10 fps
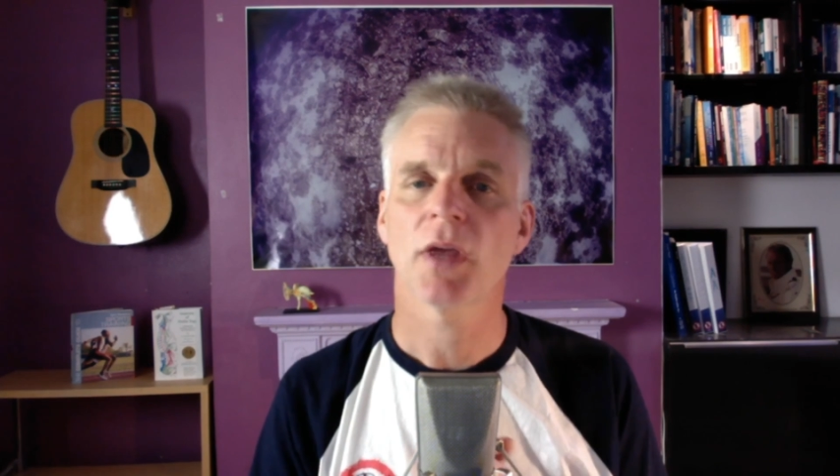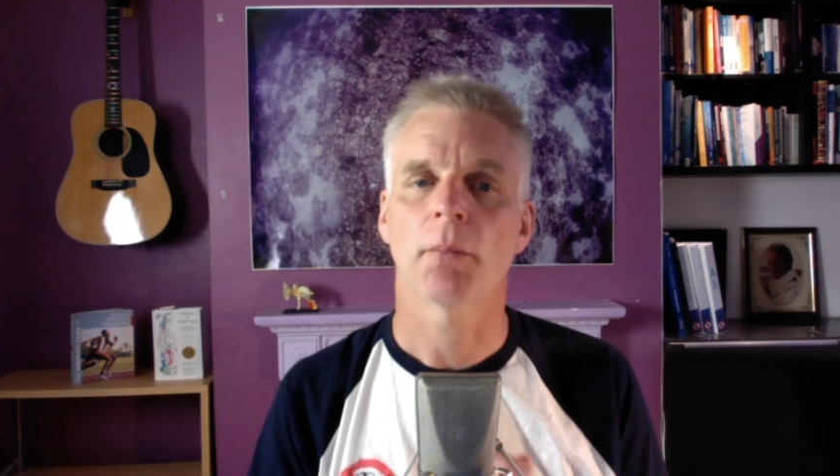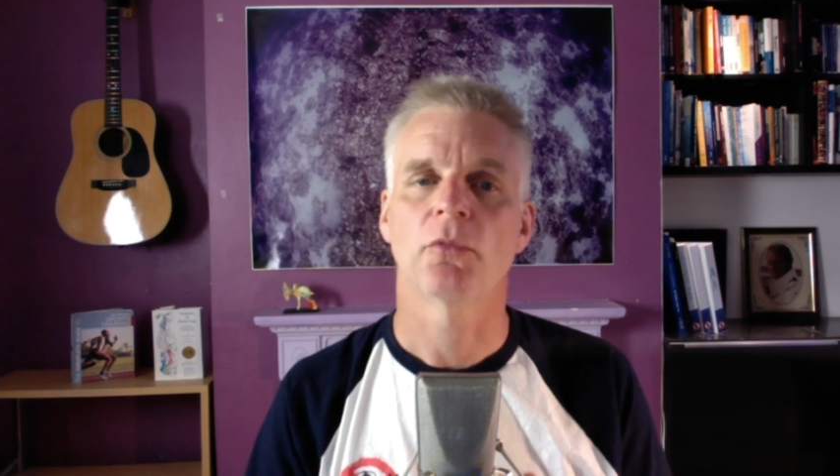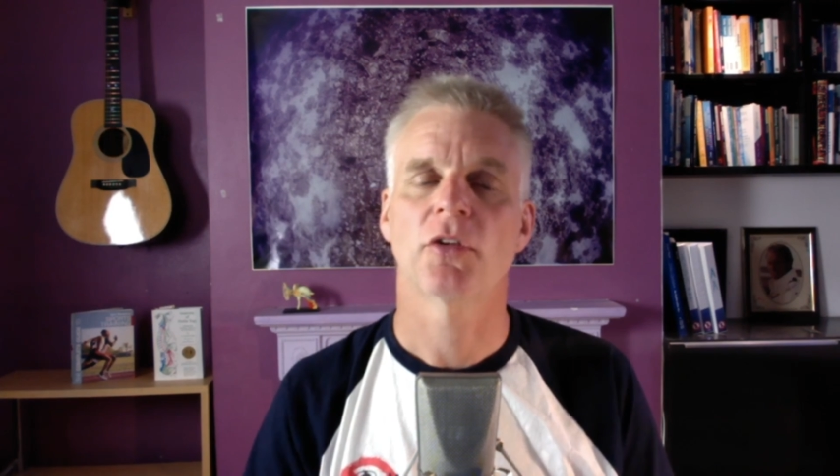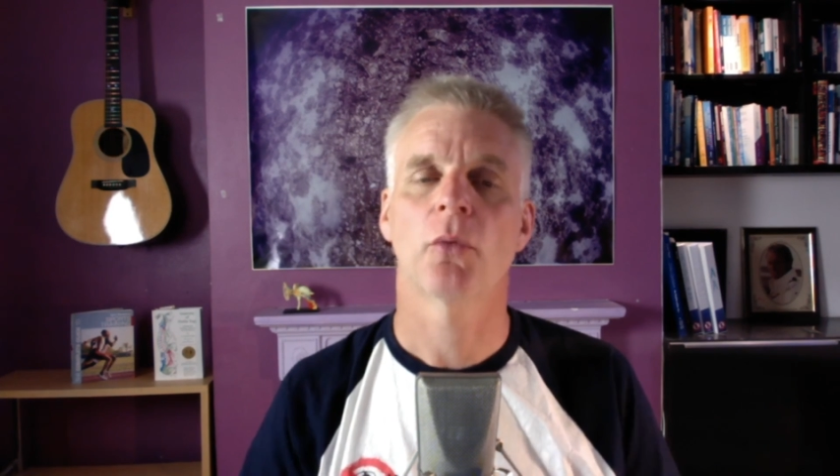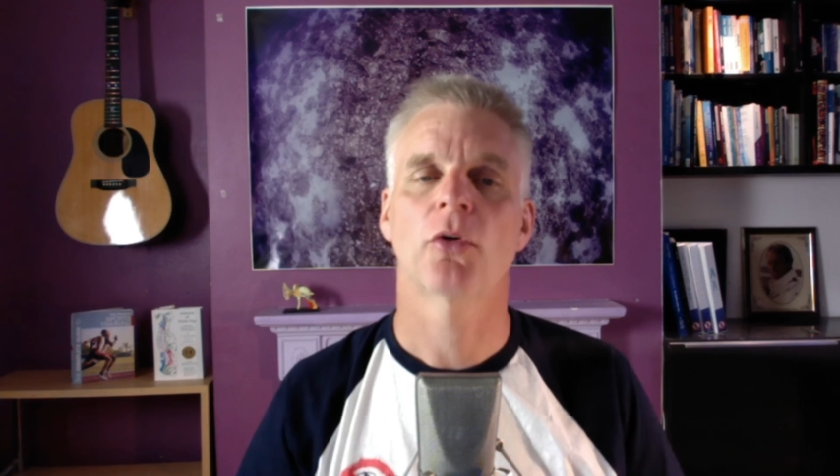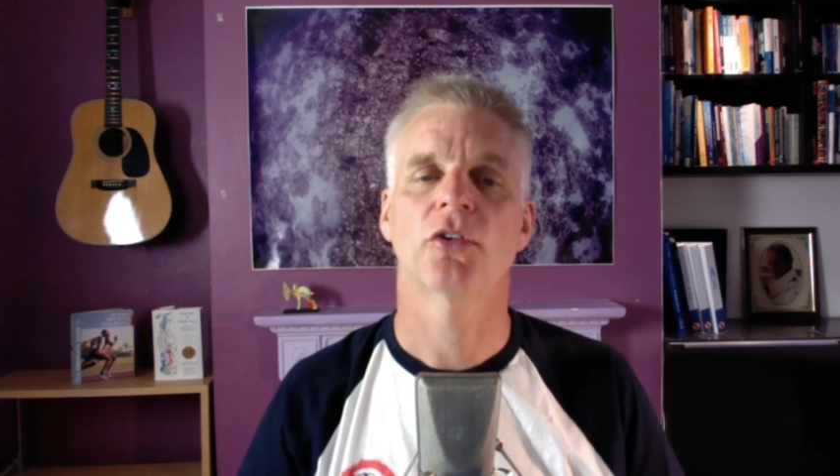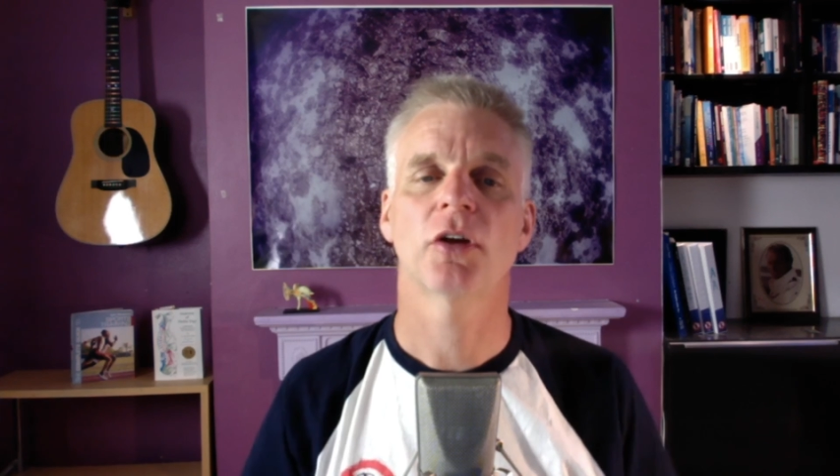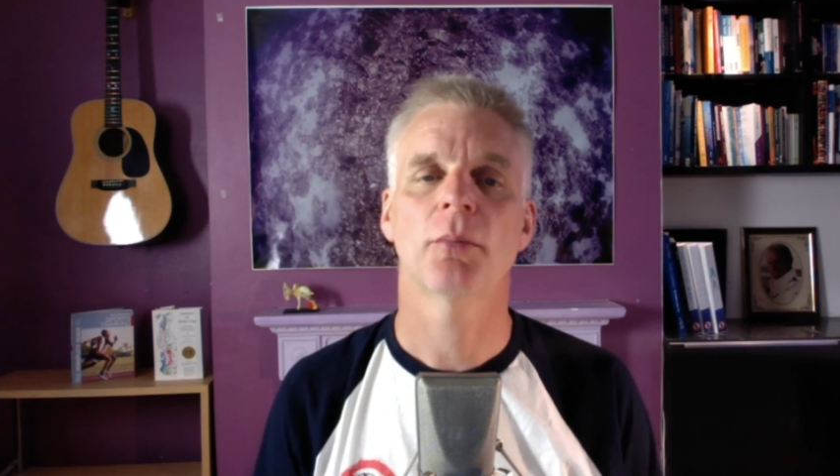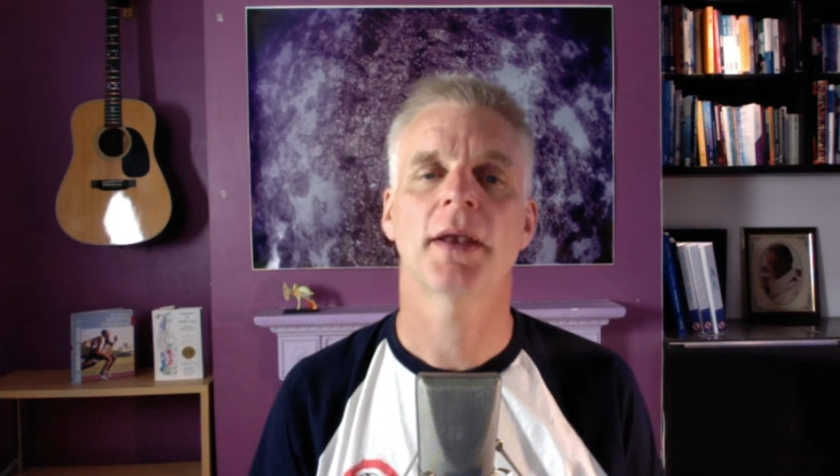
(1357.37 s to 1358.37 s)
So we'll
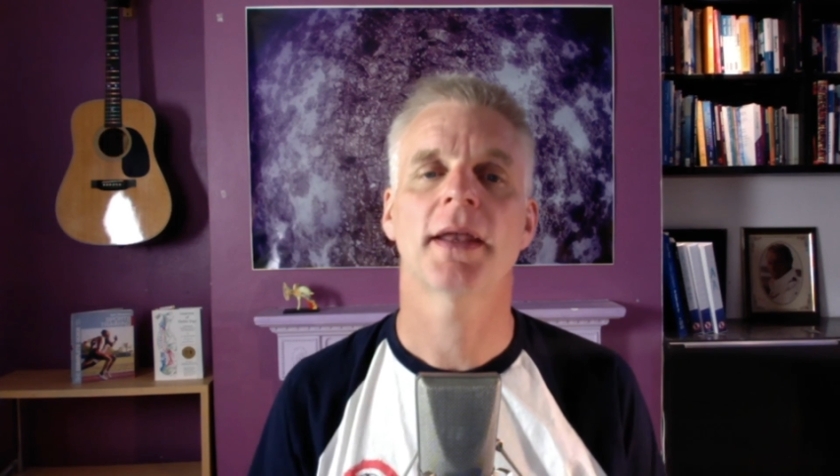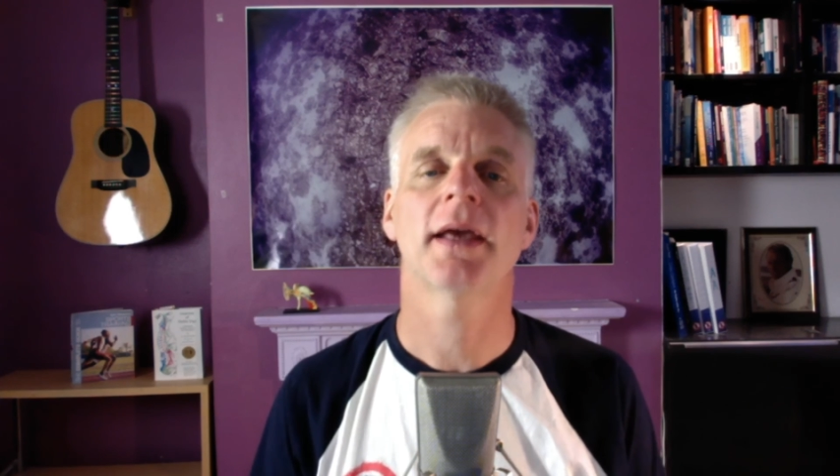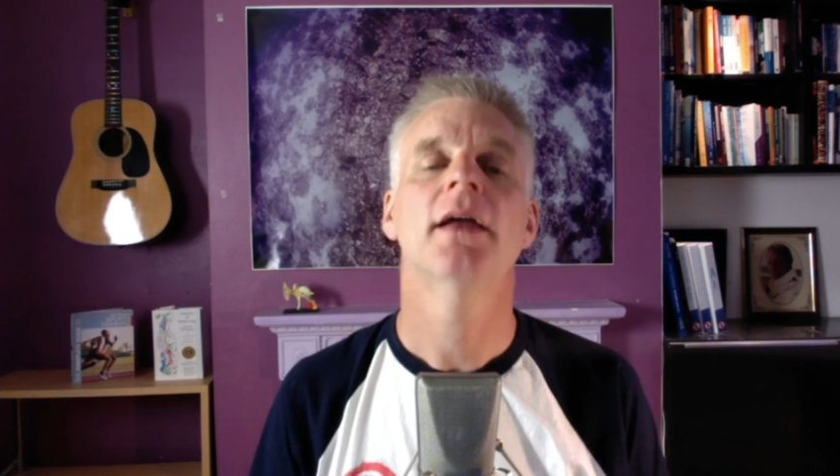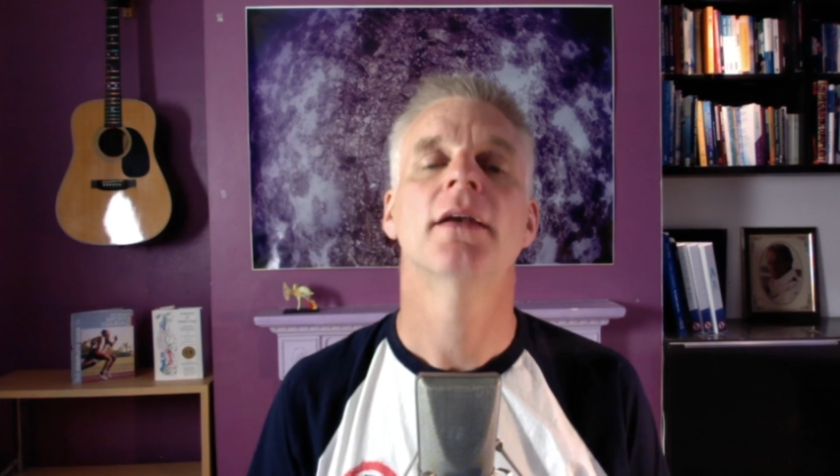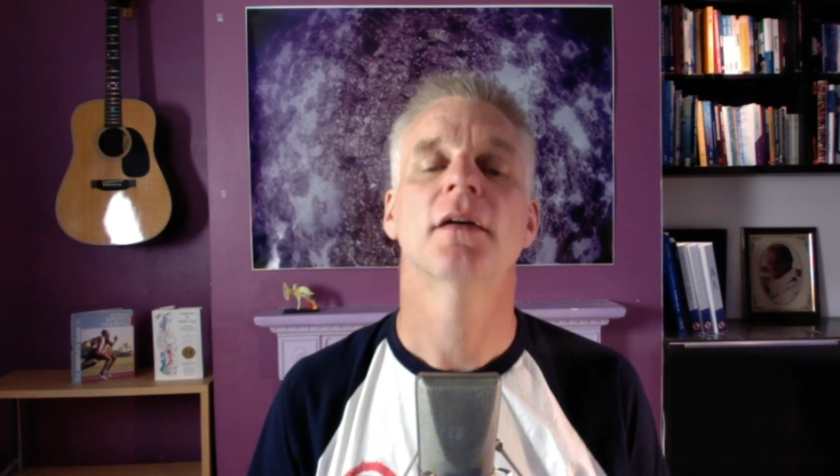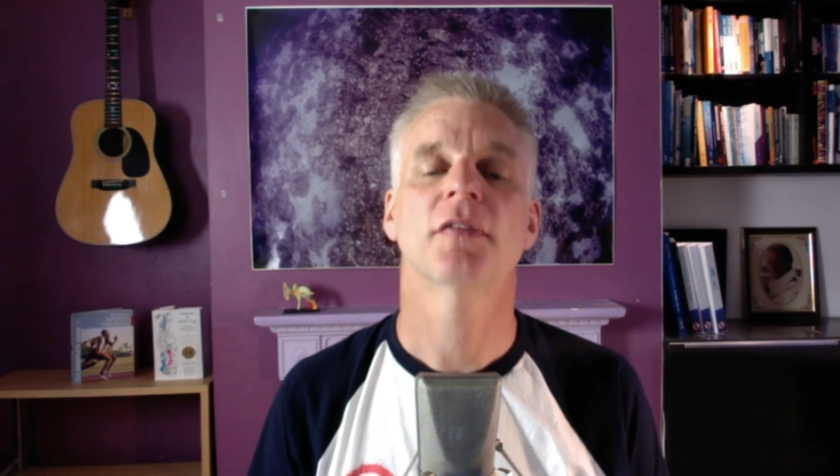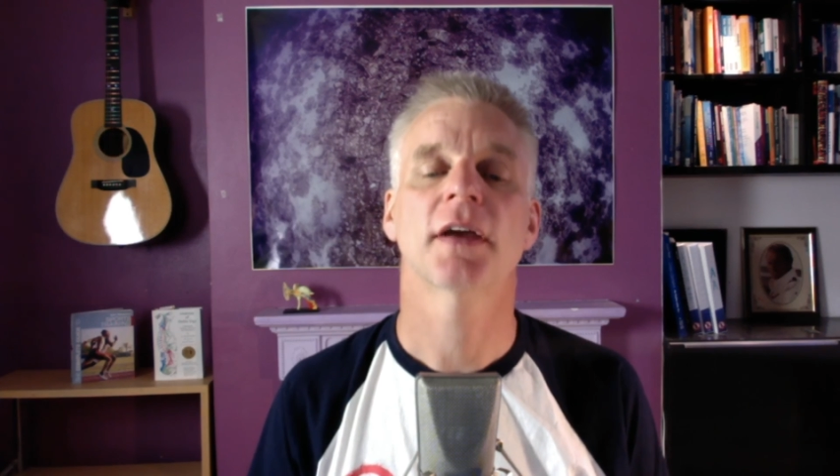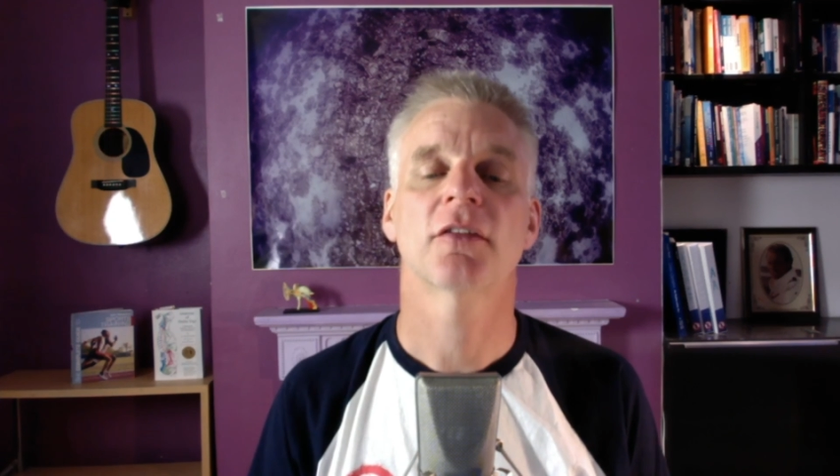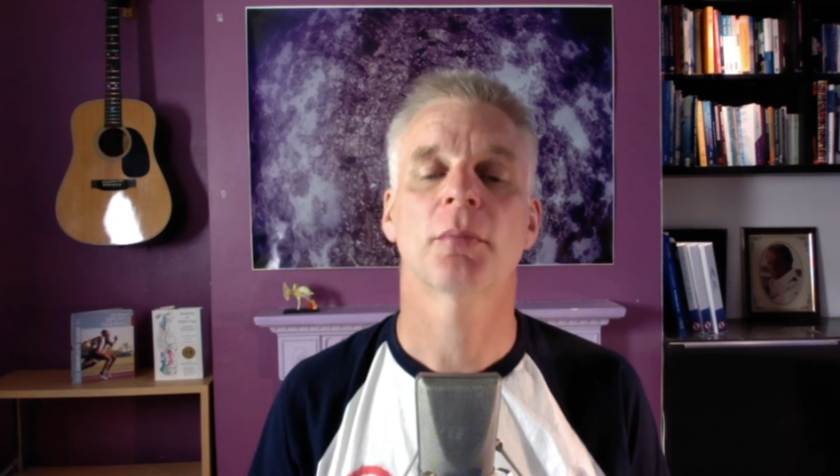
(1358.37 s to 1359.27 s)
see you Monday. Don't forget